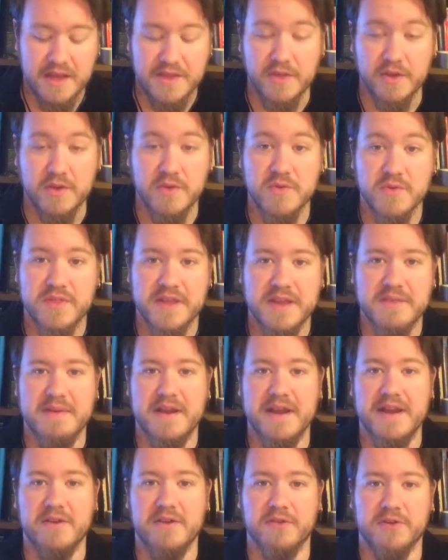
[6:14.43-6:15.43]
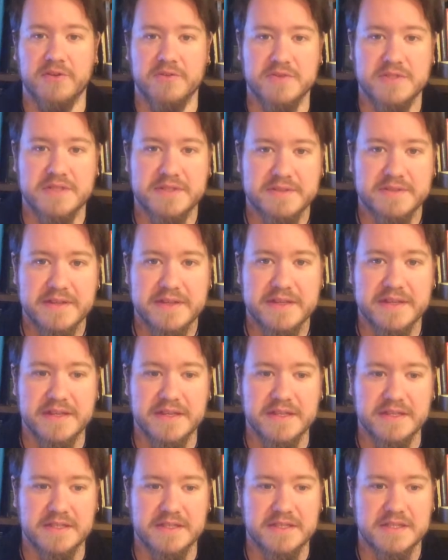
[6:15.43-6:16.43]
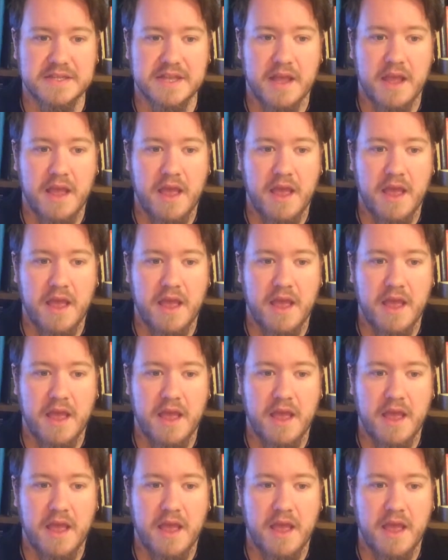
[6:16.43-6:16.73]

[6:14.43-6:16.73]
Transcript: the cool thing about heroes is